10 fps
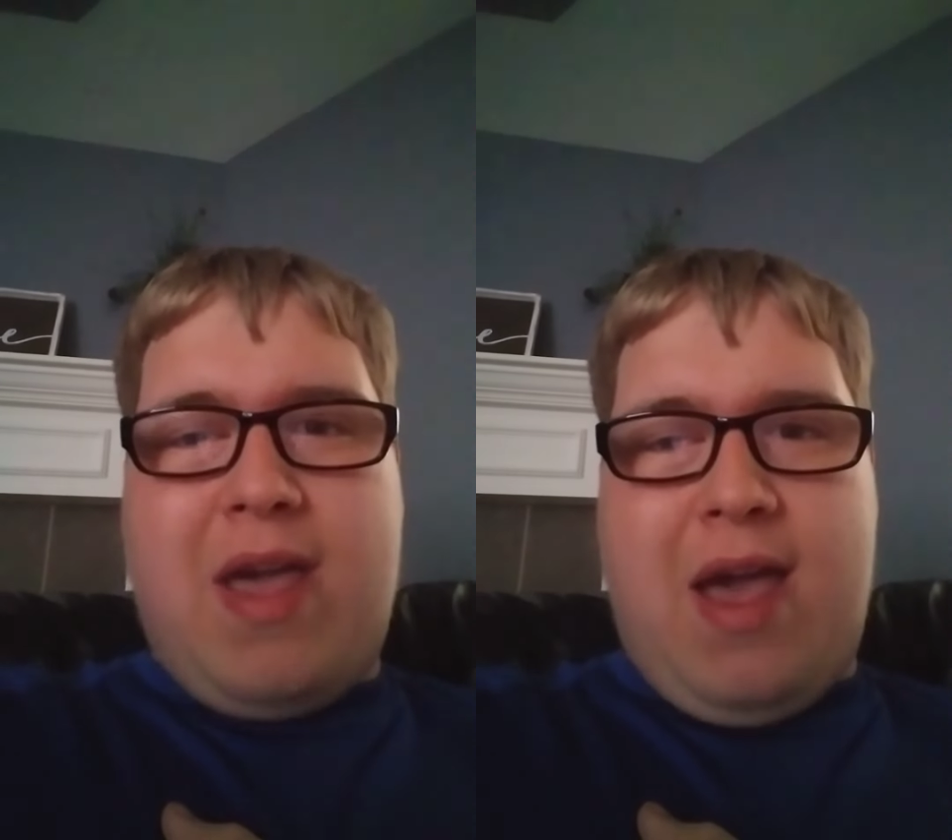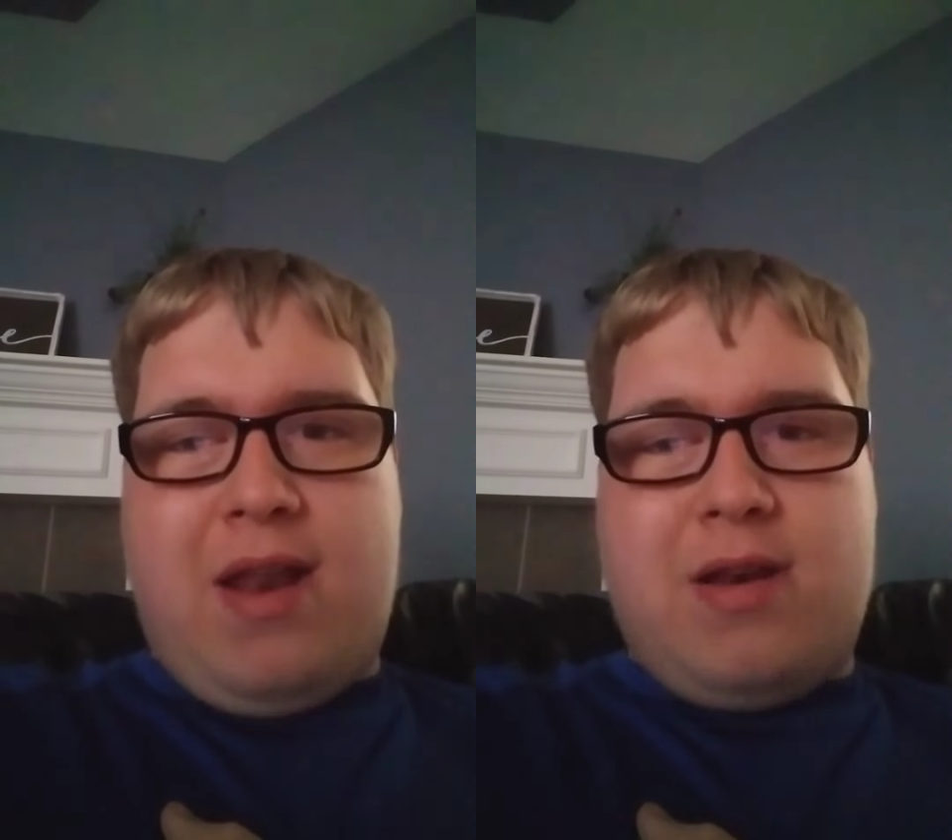
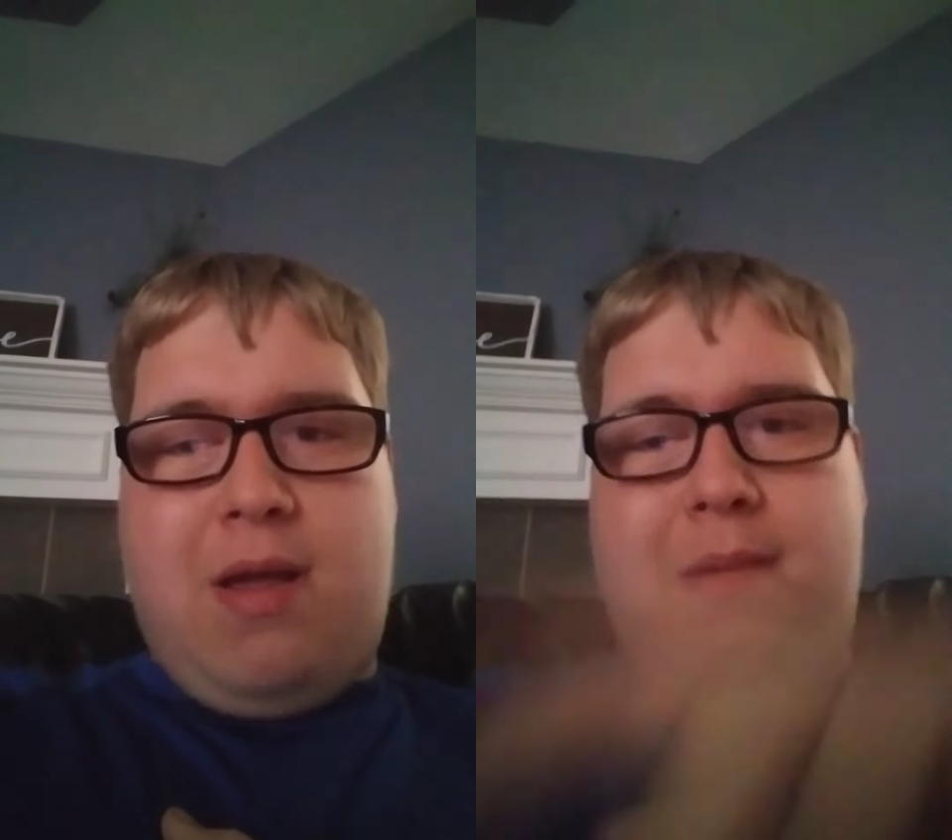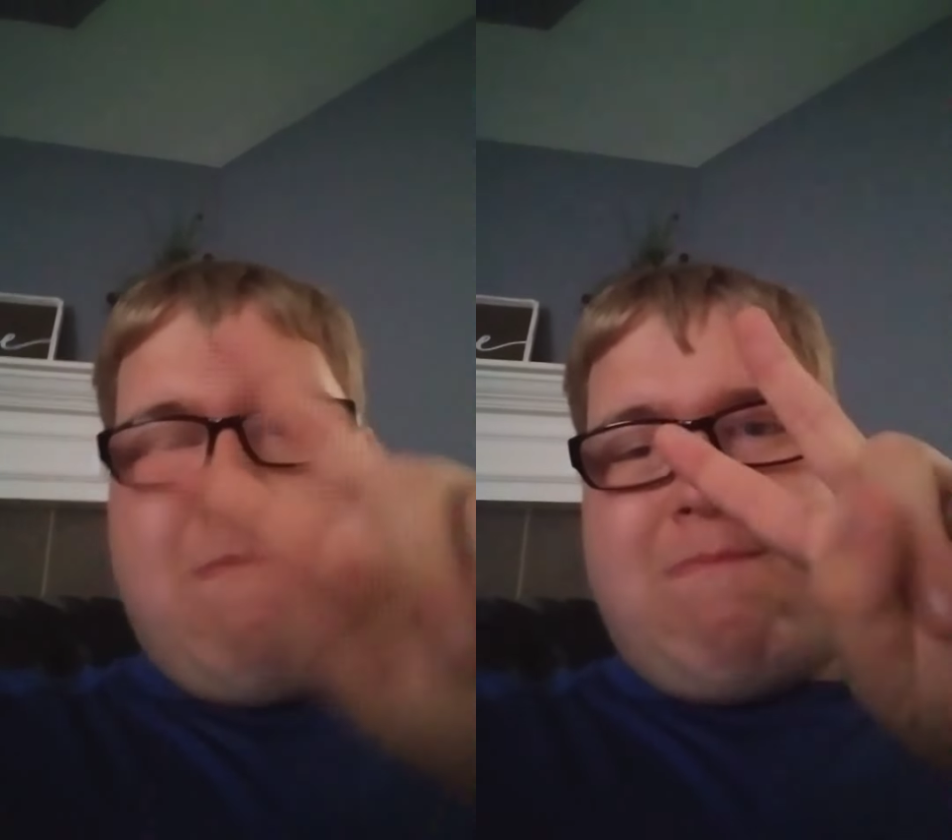it.
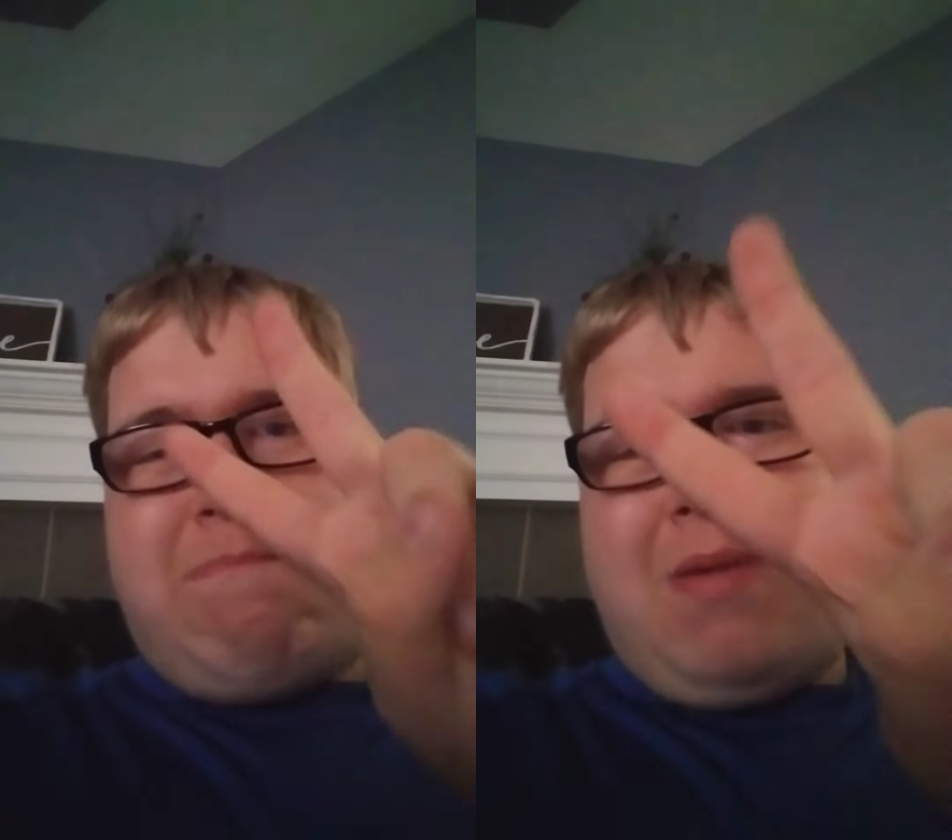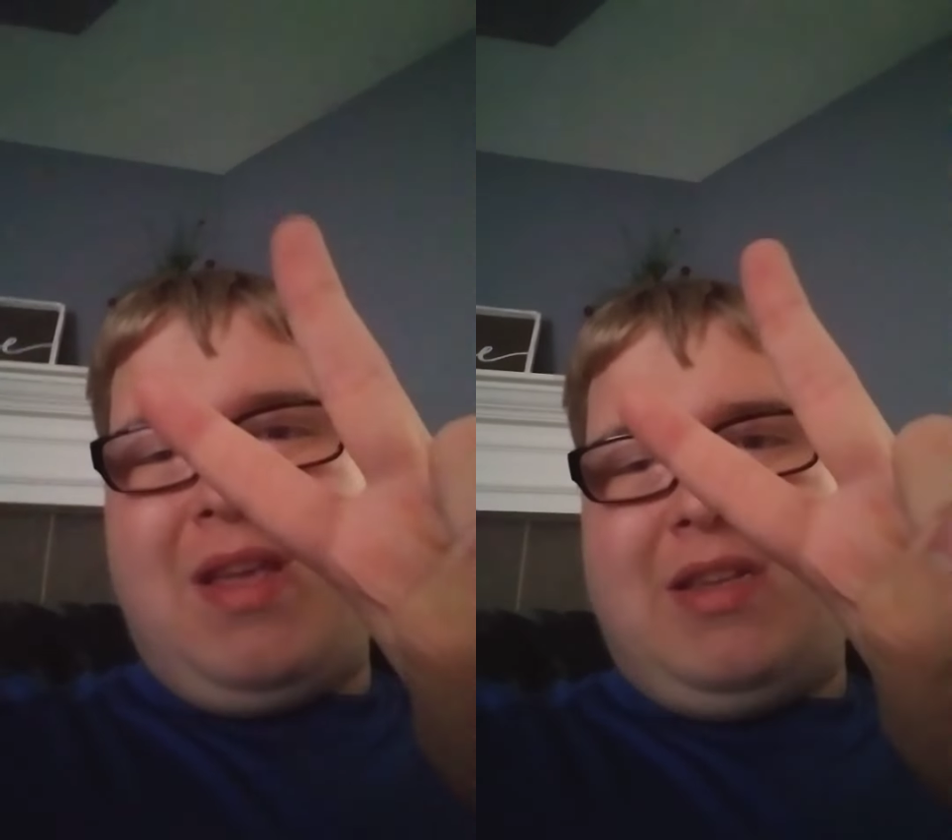
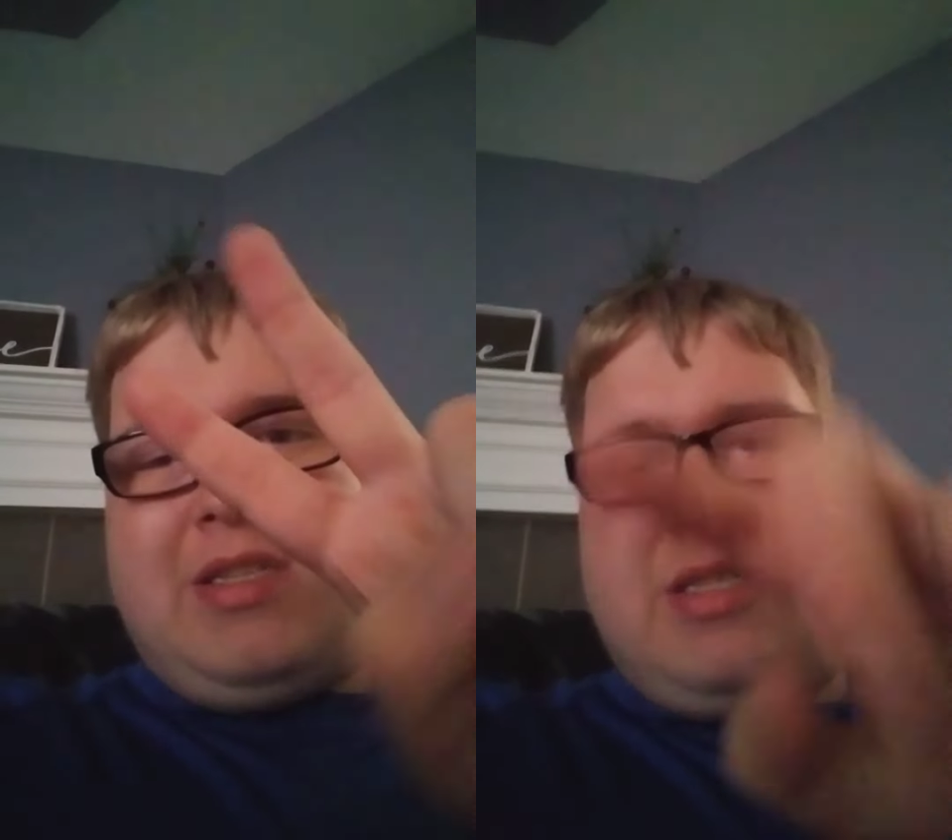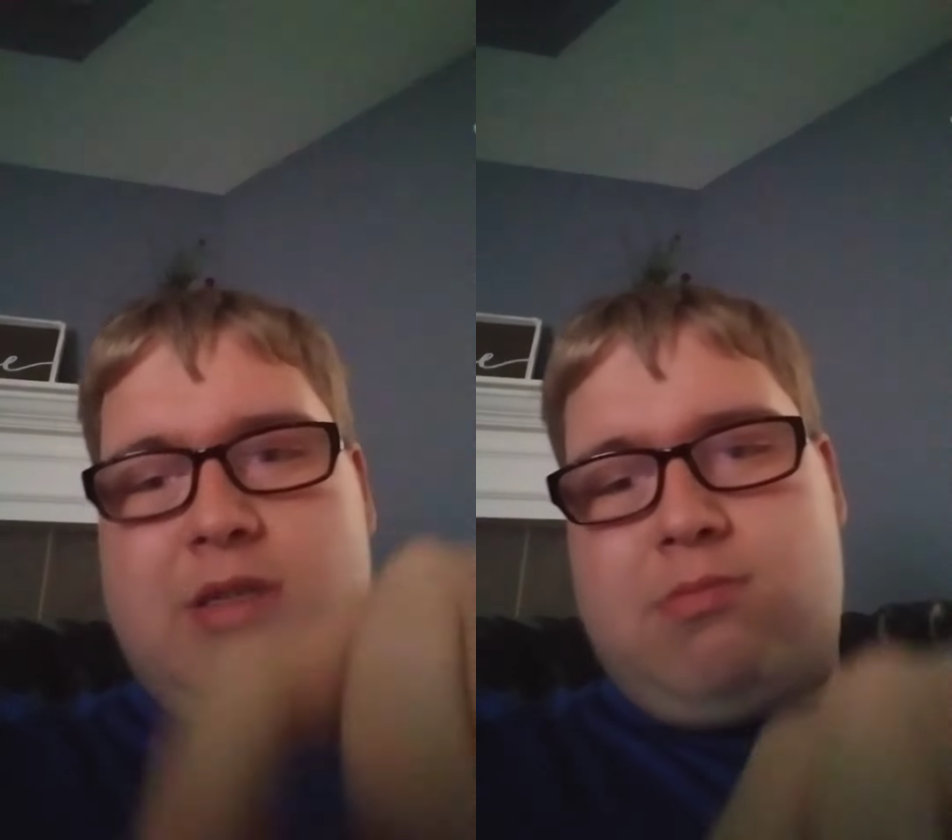
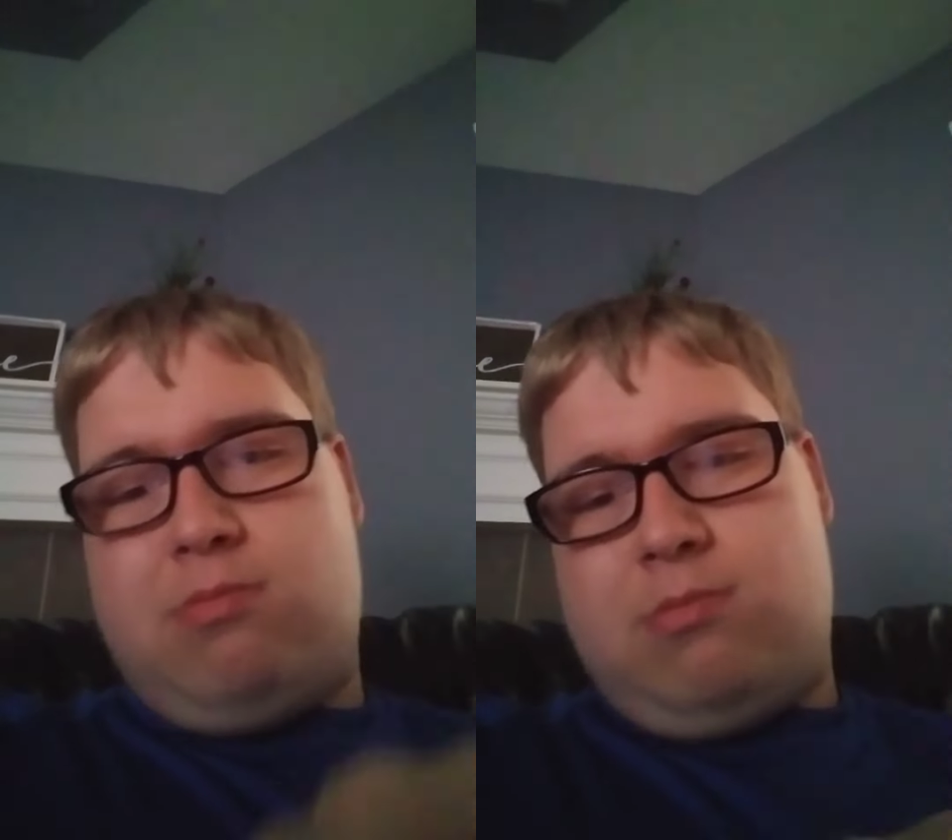Peace.